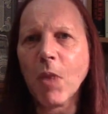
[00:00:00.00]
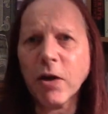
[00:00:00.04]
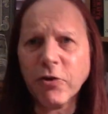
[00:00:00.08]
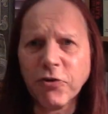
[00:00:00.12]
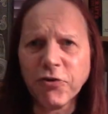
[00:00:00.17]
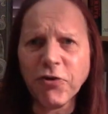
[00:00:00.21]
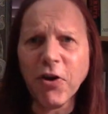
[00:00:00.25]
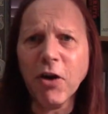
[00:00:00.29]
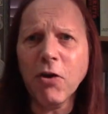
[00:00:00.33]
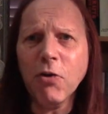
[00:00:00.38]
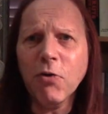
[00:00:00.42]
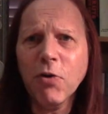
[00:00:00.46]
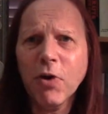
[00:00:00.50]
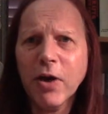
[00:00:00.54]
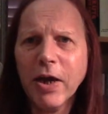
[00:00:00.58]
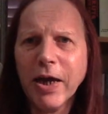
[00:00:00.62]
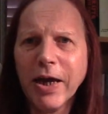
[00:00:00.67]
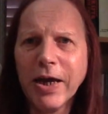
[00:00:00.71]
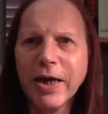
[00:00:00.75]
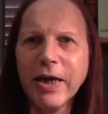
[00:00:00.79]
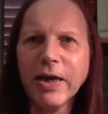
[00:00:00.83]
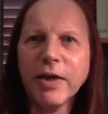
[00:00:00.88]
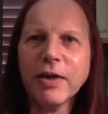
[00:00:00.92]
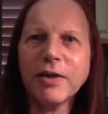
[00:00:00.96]
so
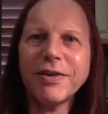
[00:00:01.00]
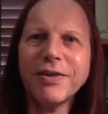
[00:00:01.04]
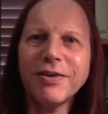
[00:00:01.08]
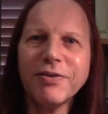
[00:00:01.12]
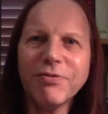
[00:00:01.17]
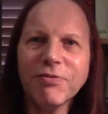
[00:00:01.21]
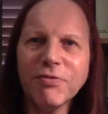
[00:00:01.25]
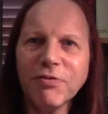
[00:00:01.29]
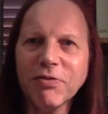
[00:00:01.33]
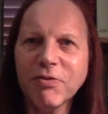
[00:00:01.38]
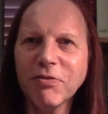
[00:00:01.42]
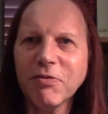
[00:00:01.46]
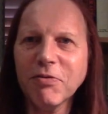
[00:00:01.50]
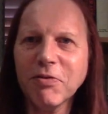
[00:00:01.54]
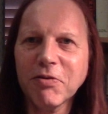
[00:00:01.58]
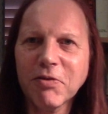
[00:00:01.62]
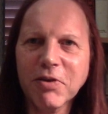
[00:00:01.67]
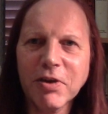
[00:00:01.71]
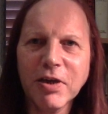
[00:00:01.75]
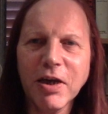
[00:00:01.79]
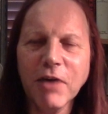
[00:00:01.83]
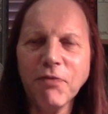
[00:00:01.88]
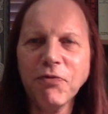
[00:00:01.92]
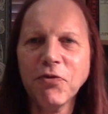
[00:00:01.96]
it
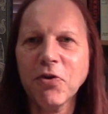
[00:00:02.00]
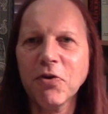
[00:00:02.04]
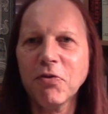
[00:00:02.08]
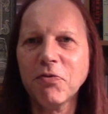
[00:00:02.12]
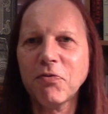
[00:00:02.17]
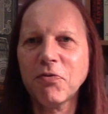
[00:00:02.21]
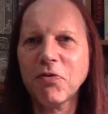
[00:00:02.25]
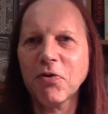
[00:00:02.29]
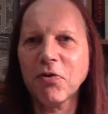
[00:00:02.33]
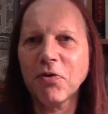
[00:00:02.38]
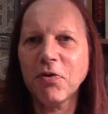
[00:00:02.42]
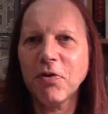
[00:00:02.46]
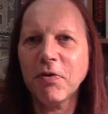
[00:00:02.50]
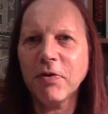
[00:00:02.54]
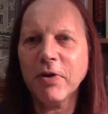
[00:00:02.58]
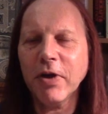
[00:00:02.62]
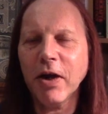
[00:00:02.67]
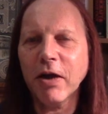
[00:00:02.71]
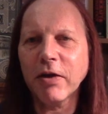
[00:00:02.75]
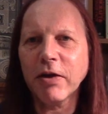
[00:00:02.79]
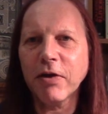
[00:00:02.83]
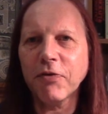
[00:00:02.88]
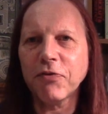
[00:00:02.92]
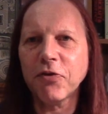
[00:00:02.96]
gives you sort of,
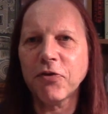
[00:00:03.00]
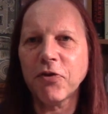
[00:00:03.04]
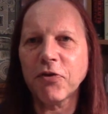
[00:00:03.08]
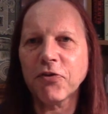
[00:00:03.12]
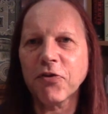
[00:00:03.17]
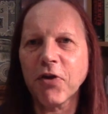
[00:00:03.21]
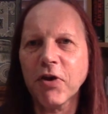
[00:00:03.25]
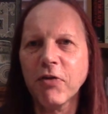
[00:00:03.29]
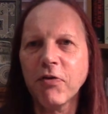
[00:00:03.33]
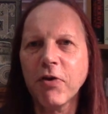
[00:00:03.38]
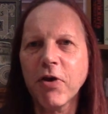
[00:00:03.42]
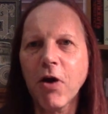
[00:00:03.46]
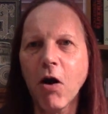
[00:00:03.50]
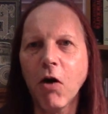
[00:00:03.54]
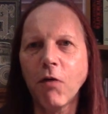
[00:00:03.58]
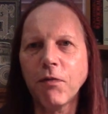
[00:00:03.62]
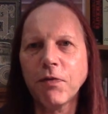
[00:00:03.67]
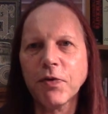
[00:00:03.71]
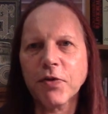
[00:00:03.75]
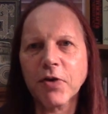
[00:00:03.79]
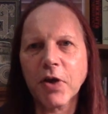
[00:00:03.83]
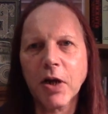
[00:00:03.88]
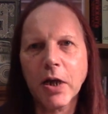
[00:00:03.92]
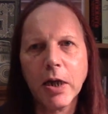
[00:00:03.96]
you know, gives the distillery
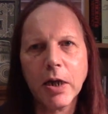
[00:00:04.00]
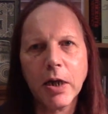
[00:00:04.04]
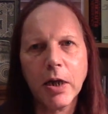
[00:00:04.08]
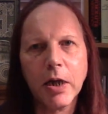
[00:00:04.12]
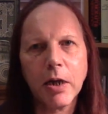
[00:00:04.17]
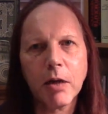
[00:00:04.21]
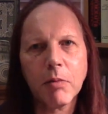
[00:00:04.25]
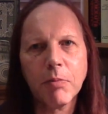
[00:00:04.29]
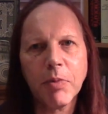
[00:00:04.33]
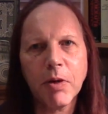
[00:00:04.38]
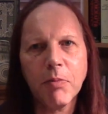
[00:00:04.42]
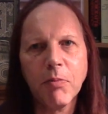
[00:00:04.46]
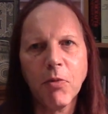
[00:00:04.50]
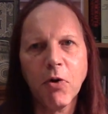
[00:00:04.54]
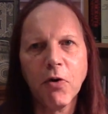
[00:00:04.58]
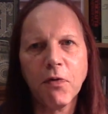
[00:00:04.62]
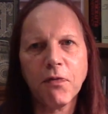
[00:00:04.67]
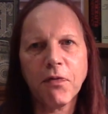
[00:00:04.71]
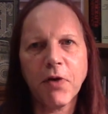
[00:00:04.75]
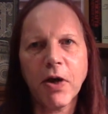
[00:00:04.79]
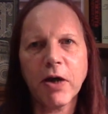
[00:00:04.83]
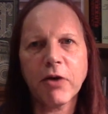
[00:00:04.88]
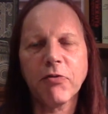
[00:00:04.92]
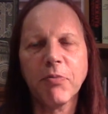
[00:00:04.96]
obviously a little bit more
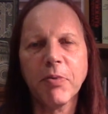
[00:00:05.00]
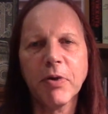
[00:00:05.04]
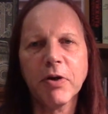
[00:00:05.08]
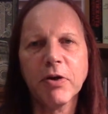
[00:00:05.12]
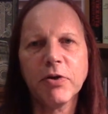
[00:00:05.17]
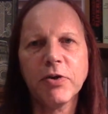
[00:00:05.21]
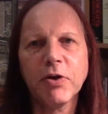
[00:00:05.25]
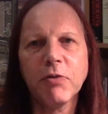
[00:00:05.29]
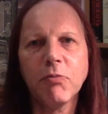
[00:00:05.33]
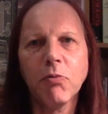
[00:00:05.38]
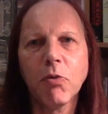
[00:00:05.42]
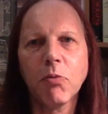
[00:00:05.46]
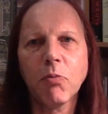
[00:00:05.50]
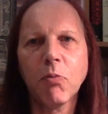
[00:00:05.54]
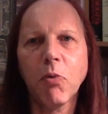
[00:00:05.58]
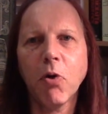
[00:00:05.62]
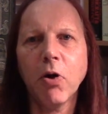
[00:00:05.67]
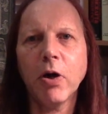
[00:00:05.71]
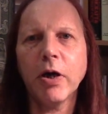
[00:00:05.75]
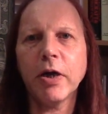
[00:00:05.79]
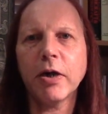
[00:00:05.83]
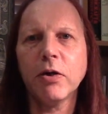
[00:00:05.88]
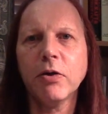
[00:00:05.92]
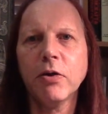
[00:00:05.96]
flexibility with
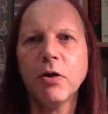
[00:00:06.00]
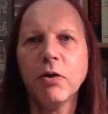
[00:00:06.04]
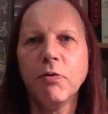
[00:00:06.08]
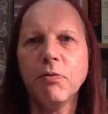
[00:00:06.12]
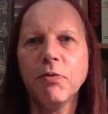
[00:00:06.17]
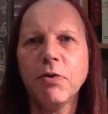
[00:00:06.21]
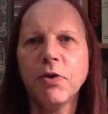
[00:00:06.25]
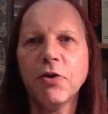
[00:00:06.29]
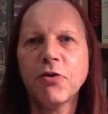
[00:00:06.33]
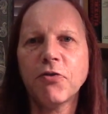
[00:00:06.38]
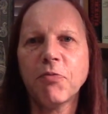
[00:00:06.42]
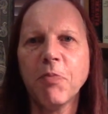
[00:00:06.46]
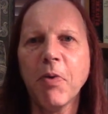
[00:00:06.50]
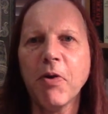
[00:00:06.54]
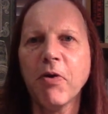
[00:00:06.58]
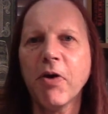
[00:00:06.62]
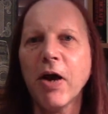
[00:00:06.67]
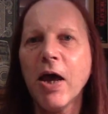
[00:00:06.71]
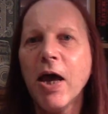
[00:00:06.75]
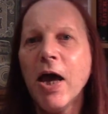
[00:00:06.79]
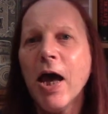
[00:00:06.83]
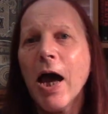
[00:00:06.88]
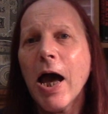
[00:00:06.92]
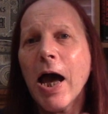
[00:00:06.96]
what it can do with its
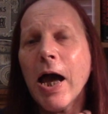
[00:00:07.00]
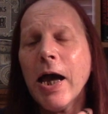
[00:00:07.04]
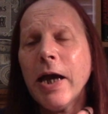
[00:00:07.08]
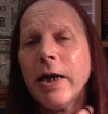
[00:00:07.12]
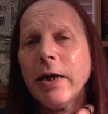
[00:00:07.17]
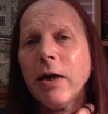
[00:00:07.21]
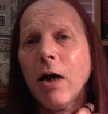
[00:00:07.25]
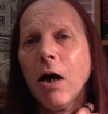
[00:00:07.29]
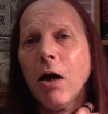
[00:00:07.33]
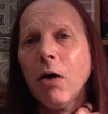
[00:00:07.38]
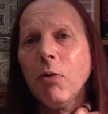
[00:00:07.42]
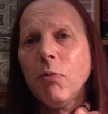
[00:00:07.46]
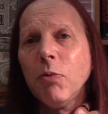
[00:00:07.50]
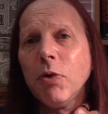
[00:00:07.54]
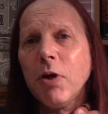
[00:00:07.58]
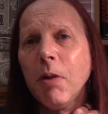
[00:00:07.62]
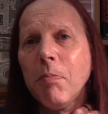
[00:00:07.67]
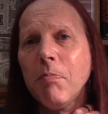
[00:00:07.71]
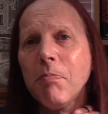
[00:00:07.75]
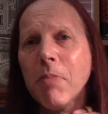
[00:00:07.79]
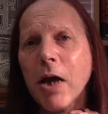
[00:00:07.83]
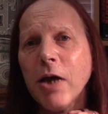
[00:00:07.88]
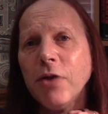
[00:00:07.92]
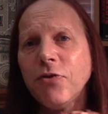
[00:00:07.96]
spirit. And I would
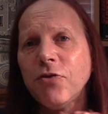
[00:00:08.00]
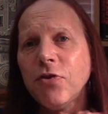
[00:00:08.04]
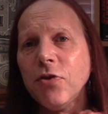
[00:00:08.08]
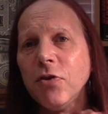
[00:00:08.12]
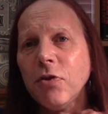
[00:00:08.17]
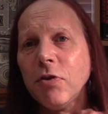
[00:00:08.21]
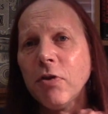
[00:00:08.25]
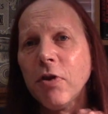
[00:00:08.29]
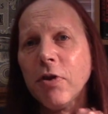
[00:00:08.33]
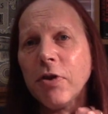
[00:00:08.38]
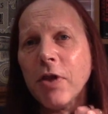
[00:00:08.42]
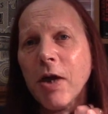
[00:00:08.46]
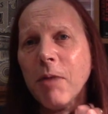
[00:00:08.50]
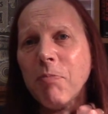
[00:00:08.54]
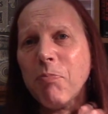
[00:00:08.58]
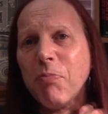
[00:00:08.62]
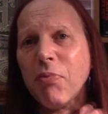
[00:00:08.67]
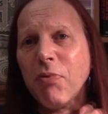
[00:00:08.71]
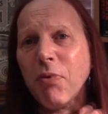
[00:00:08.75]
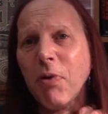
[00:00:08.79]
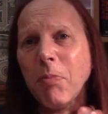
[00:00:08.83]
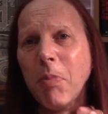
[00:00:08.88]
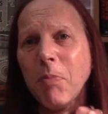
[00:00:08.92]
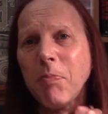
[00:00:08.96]
imagine that they're
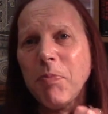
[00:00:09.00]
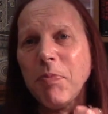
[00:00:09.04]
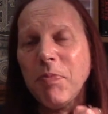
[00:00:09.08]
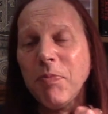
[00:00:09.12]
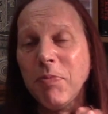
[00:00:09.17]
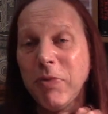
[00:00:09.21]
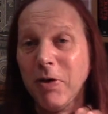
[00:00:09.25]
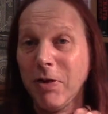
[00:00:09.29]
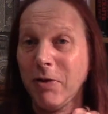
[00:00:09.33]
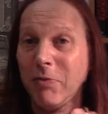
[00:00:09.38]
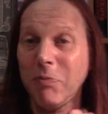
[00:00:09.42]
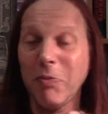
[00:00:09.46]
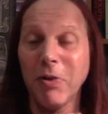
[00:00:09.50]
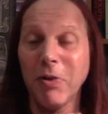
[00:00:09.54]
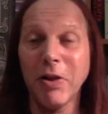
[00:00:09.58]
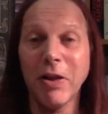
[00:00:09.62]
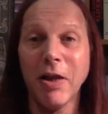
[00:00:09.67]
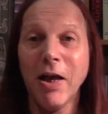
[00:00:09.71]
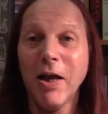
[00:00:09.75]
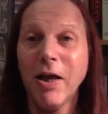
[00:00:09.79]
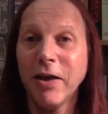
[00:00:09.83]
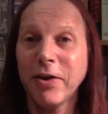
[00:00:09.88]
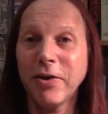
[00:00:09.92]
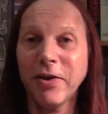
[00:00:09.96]
probably, well,
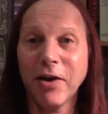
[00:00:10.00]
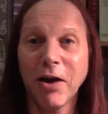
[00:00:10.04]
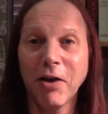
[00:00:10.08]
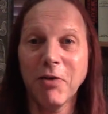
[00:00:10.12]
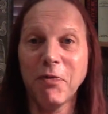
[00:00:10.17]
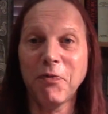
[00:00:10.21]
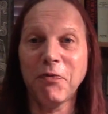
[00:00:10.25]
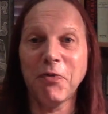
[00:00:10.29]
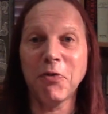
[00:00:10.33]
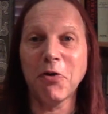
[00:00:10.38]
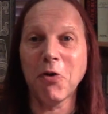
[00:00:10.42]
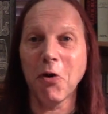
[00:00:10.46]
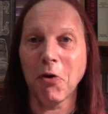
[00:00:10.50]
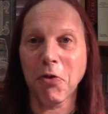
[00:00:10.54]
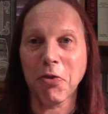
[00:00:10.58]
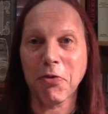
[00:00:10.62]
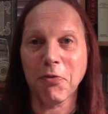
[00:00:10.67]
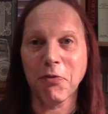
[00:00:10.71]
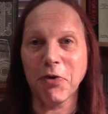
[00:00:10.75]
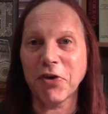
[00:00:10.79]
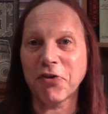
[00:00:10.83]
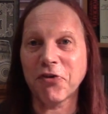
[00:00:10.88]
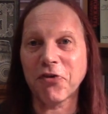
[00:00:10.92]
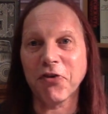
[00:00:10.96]
you know, if you've got
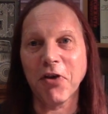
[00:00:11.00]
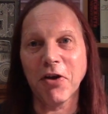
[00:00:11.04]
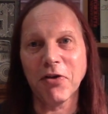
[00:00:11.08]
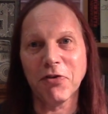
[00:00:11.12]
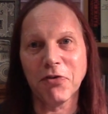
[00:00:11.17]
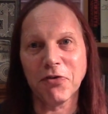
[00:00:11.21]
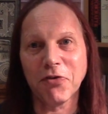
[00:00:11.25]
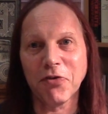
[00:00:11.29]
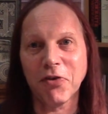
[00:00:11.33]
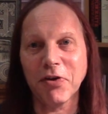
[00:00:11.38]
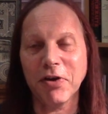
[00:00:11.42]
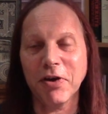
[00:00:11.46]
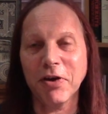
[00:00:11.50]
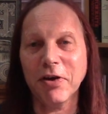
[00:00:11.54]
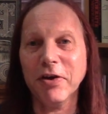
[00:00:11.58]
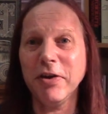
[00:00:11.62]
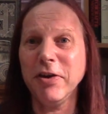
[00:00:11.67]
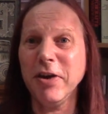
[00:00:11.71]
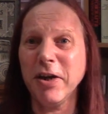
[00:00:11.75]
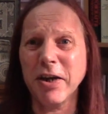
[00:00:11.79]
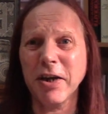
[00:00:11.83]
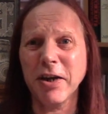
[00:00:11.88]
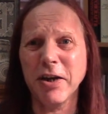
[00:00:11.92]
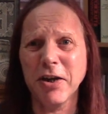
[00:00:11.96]
three stills,
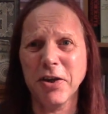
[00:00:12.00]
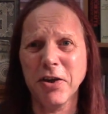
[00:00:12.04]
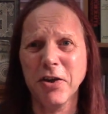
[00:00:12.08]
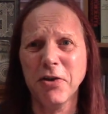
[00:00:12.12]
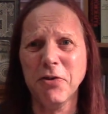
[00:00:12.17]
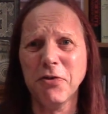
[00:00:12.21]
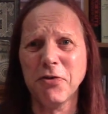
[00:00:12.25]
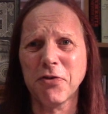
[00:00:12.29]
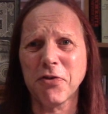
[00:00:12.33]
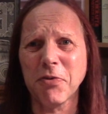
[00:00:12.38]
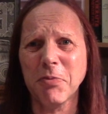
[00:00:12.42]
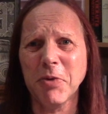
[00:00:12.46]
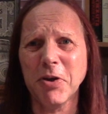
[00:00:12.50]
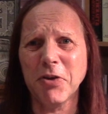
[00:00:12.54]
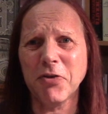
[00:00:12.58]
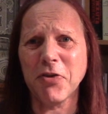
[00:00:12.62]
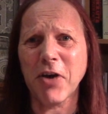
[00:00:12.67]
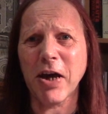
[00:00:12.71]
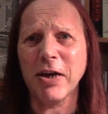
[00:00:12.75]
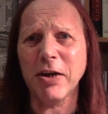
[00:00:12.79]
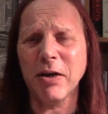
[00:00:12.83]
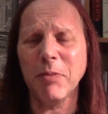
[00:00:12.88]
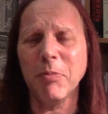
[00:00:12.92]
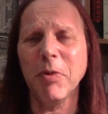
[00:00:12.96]
you're going to use them in
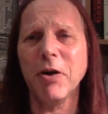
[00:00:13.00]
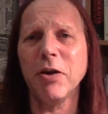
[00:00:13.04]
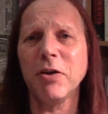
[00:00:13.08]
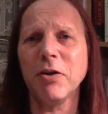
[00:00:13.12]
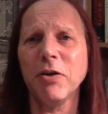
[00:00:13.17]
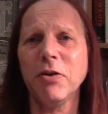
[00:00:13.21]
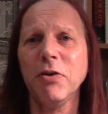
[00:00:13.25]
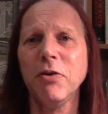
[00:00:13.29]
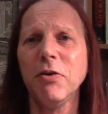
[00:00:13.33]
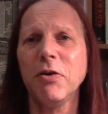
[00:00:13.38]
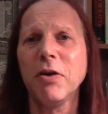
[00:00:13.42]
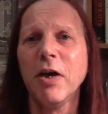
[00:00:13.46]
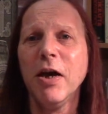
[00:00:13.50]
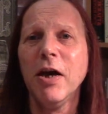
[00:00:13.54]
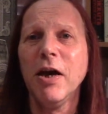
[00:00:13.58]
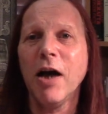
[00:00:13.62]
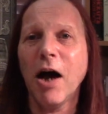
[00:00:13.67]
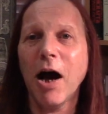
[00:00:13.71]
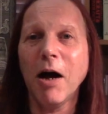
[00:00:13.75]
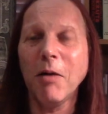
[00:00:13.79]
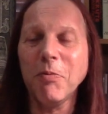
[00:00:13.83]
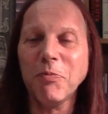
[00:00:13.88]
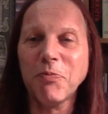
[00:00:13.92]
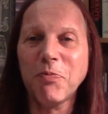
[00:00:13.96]
tandem, aren't you?
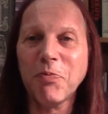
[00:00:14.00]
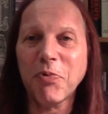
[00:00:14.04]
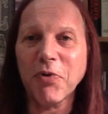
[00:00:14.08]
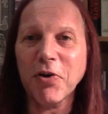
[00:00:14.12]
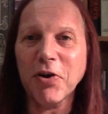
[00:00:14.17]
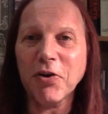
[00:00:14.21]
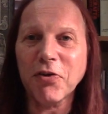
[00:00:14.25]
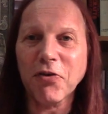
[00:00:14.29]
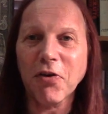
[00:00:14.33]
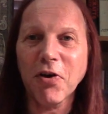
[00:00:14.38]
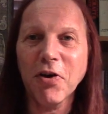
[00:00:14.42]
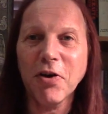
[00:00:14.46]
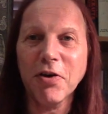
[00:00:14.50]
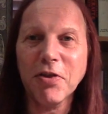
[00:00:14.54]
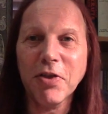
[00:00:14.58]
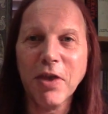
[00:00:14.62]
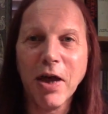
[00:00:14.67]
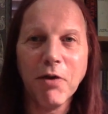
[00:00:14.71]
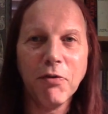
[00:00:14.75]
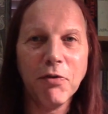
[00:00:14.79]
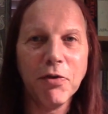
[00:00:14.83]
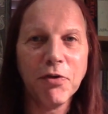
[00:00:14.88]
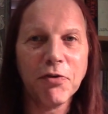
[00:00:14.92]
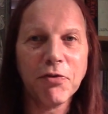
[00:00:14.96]
I'm pretty certain
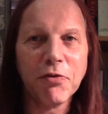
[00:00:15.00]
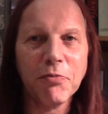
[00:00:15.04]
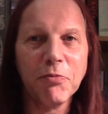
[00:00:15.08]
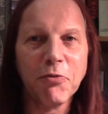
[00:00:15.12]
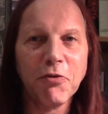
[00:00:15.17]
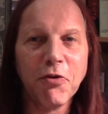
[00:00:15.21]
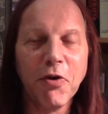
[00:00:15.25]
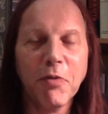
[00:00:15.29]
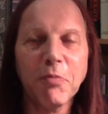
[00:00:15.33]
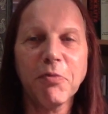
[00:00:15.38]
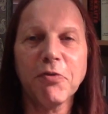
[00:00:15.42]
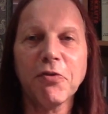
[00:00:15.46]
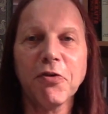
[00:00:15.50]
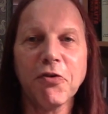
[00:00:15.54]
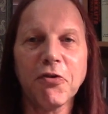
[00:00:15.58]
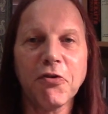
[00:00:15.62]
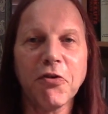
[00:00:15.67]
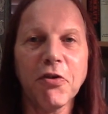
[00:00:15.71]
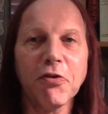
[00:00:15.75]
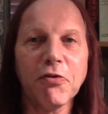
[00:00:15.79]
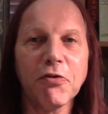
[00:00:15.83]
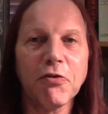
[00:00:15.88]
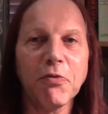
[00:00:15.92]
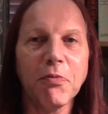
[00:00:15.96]
there is some triple
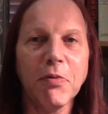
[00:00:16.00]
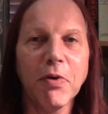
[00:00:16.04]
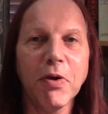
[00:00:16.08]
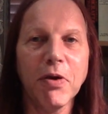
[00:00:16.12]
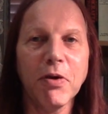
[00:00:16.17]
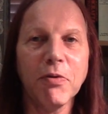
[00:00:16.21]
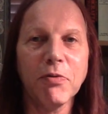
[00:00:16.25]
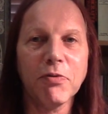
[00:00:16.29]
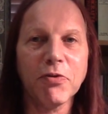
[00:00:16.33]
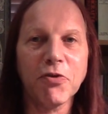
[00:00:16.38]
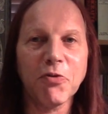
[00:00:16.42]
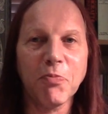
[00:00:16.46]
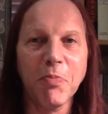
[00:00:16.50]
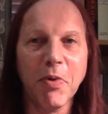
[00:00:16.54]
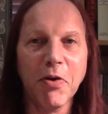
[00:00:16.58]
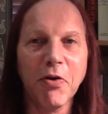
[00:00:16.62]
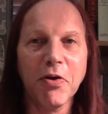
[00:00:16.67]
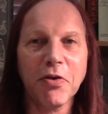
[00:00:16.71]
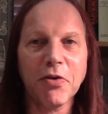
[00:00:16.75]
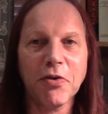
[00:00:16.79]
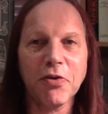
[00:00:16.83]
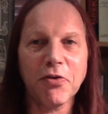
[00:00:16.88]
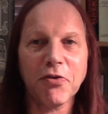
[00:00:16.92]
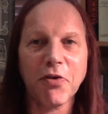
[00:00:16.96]
distilled
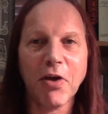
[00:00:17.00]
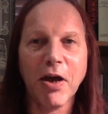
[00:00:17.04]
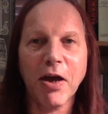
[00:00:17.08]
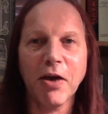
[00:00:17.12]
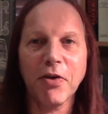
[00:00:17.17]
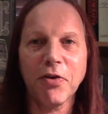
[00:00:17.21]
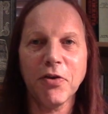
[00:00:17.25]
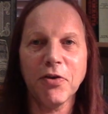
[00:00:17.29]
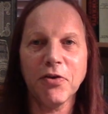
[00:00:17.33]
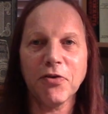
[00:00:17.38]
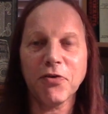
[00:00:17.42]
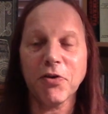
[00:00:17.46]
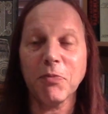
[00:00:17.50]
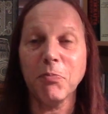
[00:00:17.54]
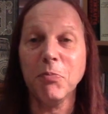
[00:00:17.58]
spirit that's